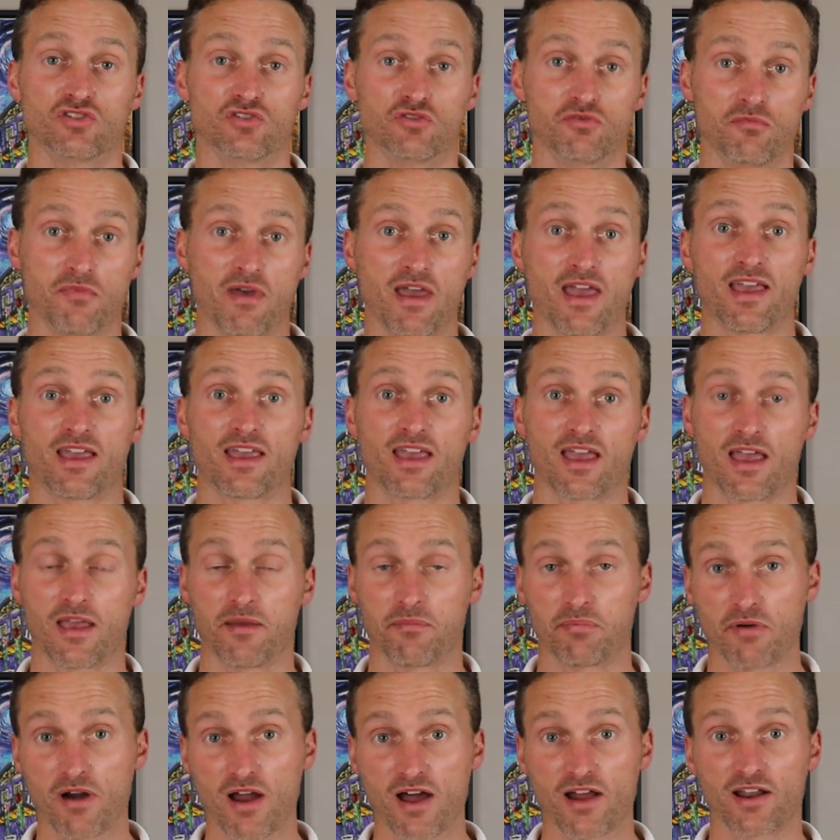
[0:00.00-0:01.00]
to make
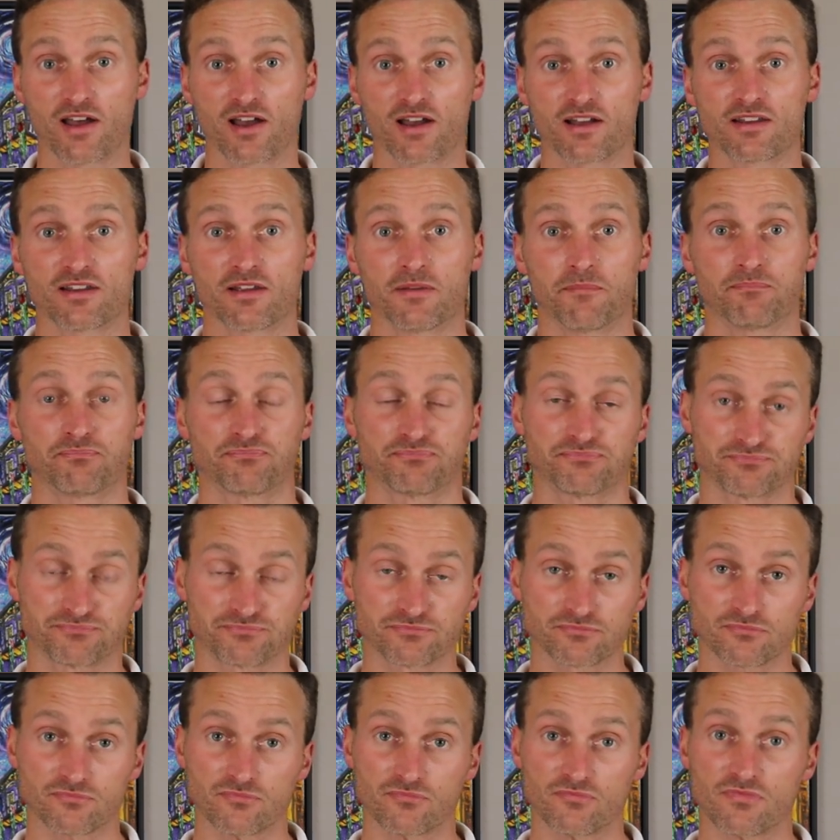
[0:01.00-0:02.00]
a product
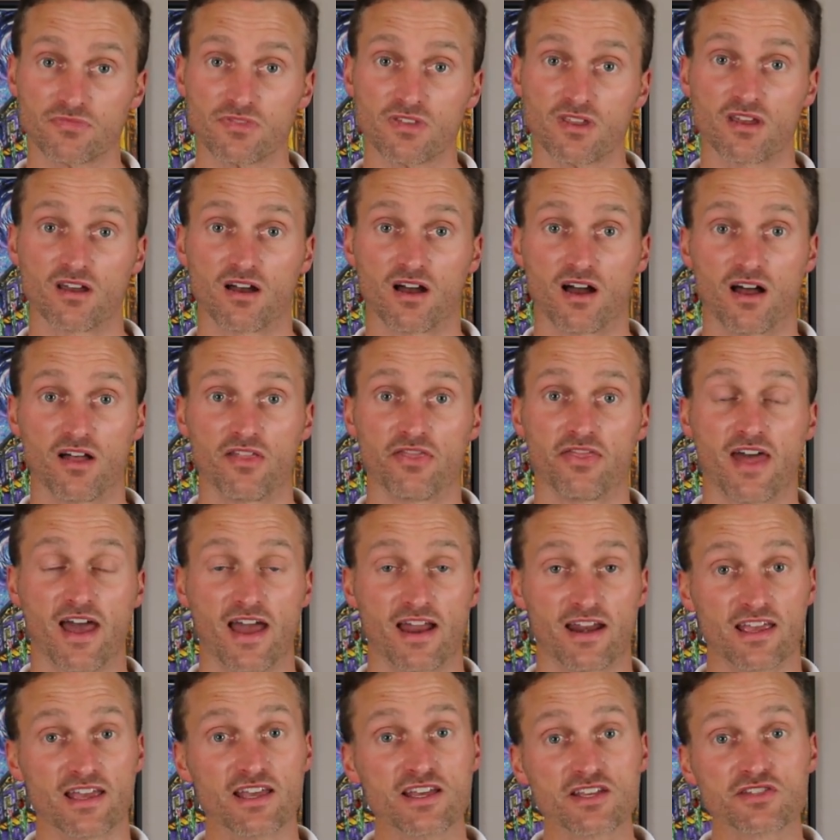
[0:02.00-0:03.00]
uh,
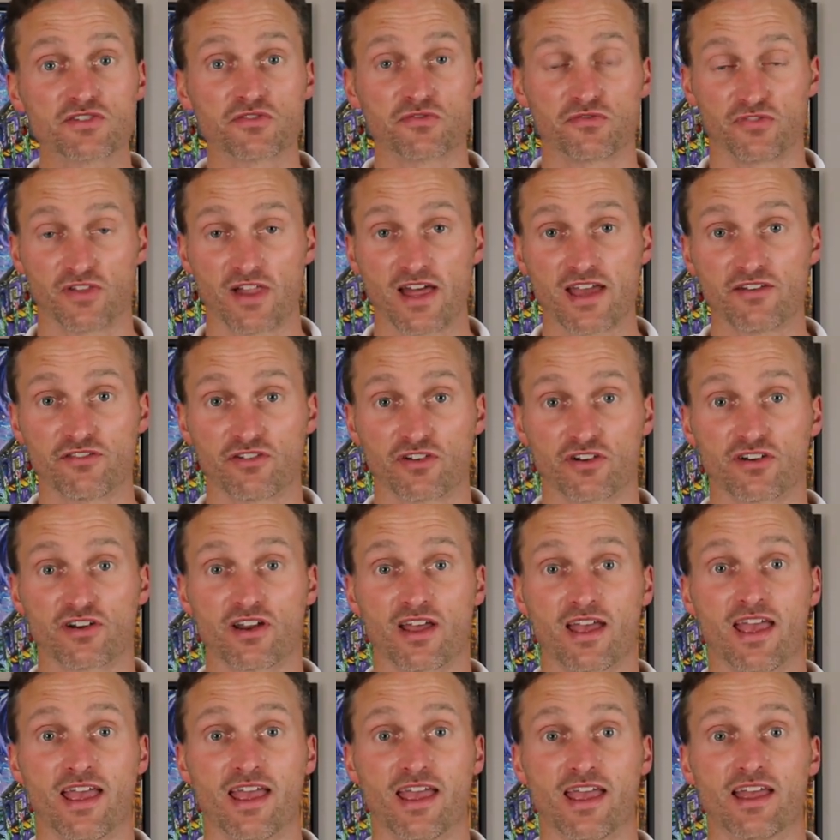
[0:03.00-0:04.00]
that is
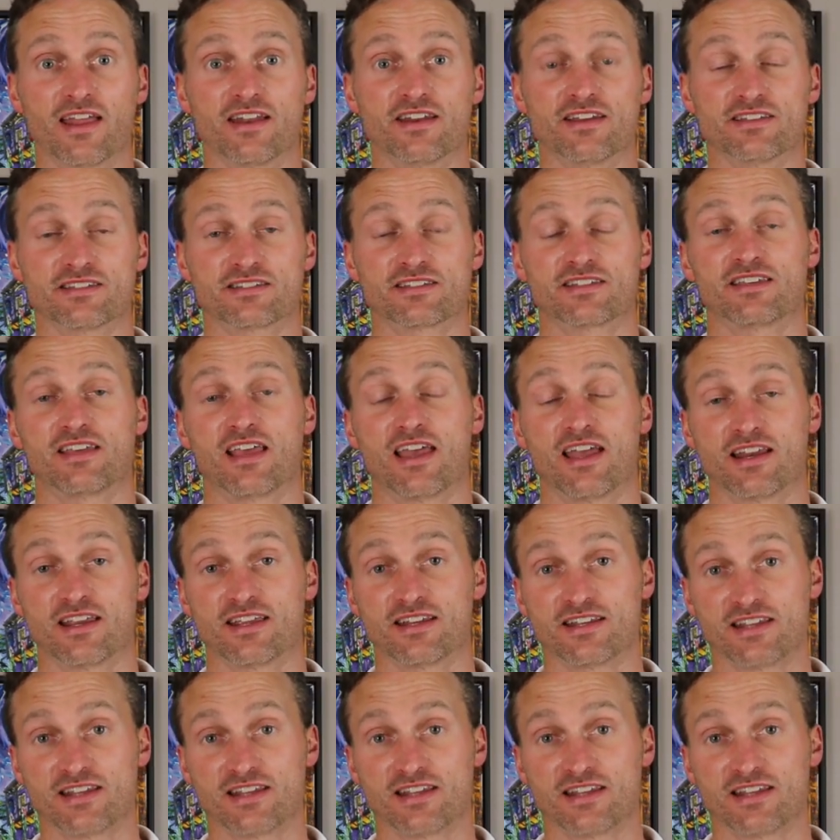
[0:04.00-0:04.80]
flavored and does and